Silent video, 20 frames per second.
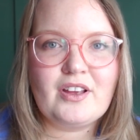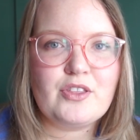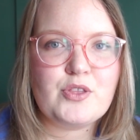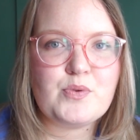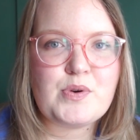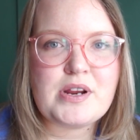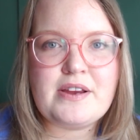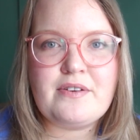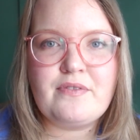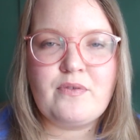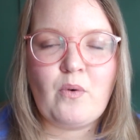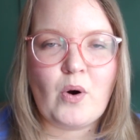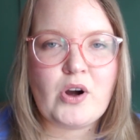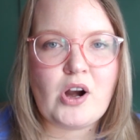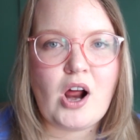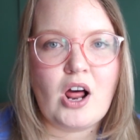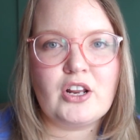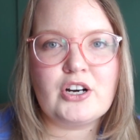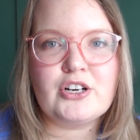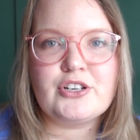$3, $4,
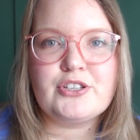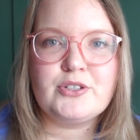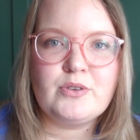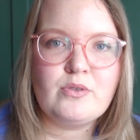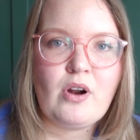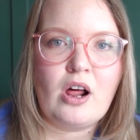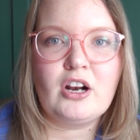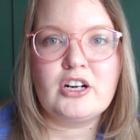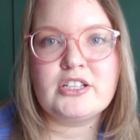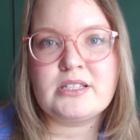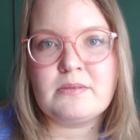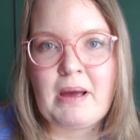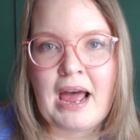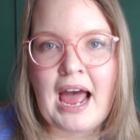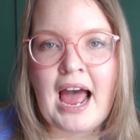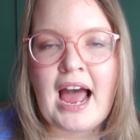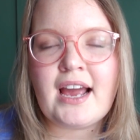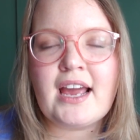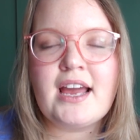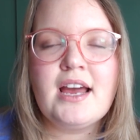$2 a
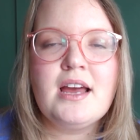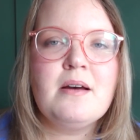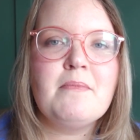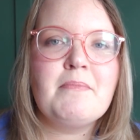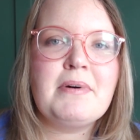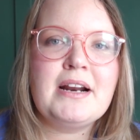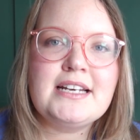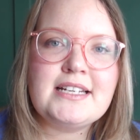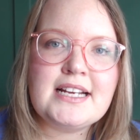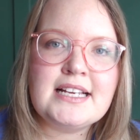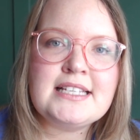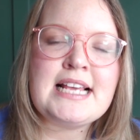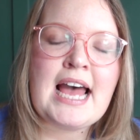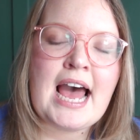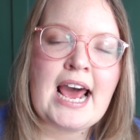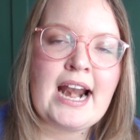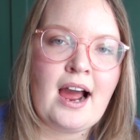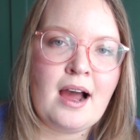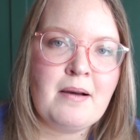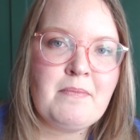pack, but it does
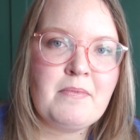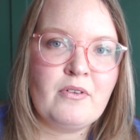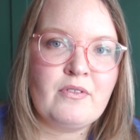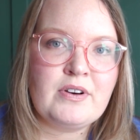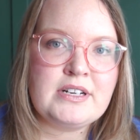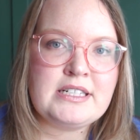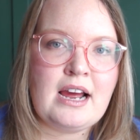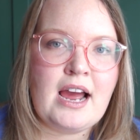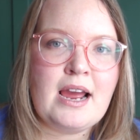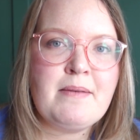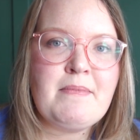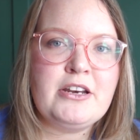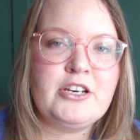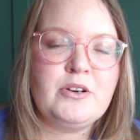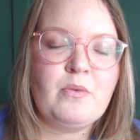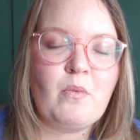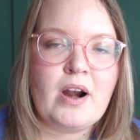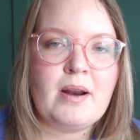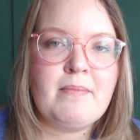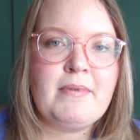add up over time, and
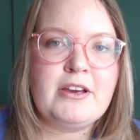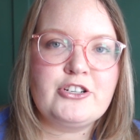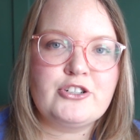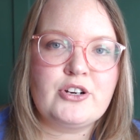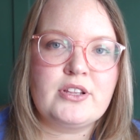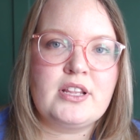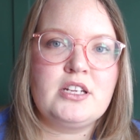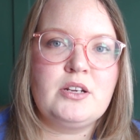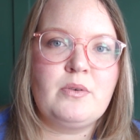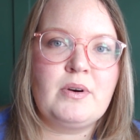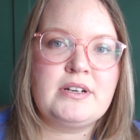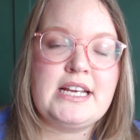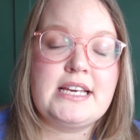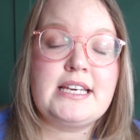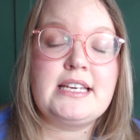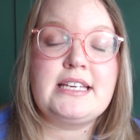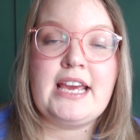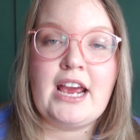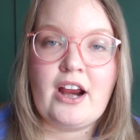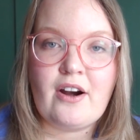you want to make sure that you are
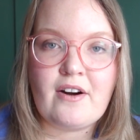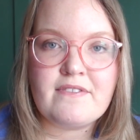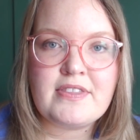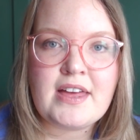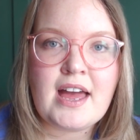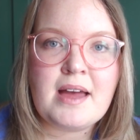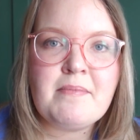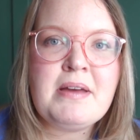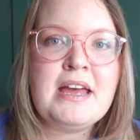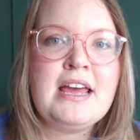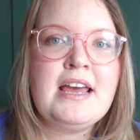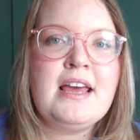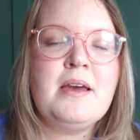taking care of them,